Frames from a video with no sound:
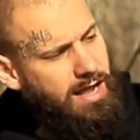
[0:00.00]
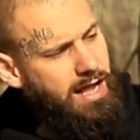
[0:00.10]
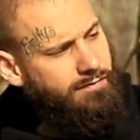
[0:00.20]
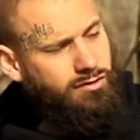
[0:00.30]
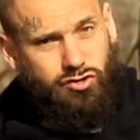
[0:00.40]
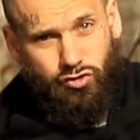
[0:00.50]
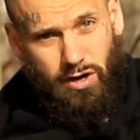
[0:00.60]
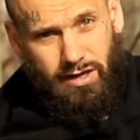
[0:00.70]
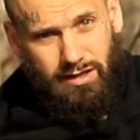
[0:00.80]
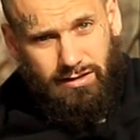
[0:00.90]
have
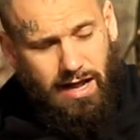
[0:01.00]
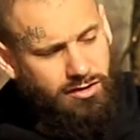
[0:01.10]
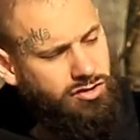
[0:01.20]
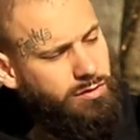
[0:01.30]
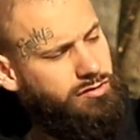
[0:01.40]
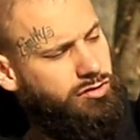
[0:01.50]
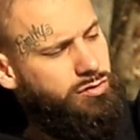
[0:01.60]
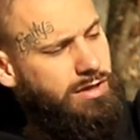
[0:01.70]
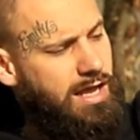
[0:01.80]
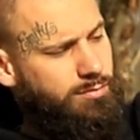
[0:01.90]
string attached to it, so
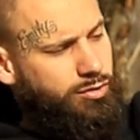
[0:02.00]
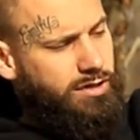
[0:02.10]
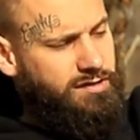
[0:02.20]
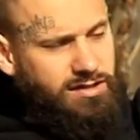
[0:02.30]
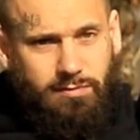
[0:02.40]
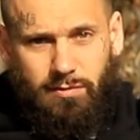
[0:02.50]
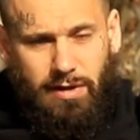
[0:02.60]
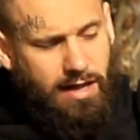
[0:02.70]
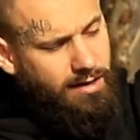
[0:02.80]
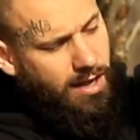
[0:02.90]
you can put a sleeping
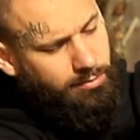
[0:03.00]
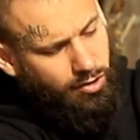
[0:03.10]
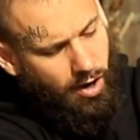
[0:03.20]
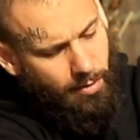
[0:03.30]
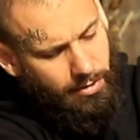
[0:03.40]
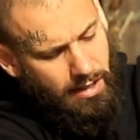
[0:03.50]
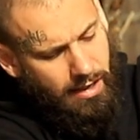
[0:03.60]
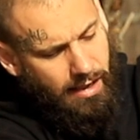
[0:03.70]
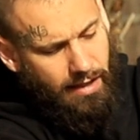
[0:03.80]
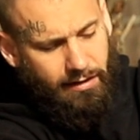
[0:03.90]
pad up top
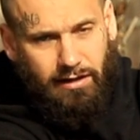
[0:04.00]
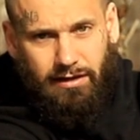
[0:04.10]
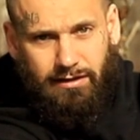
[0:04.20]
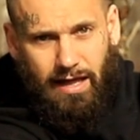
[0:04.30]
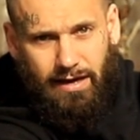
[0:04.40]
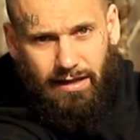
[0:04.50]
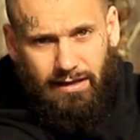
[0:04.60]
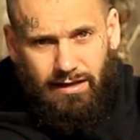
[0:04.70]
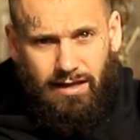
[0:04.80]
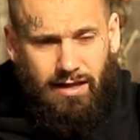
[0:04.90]
and then click that
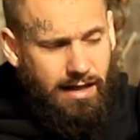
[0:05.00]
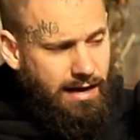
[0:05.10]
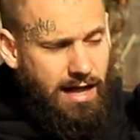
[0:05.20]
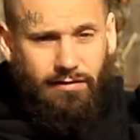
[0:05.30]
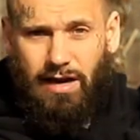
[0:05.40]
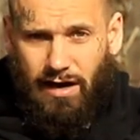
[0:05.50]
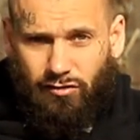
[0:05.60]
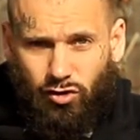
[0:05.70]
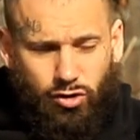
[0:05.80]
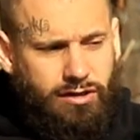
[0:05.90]
in and have an
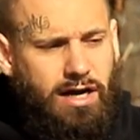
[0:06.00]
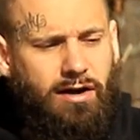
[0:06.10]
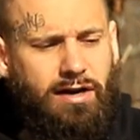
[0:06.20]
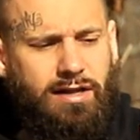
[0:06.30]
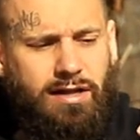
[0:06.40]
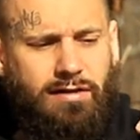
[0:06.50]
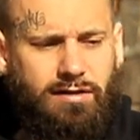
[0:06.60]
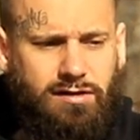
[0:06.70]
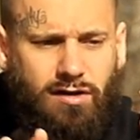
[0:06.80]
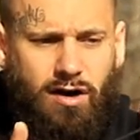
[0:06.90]
external carry.
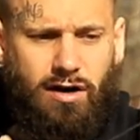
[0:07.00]
These are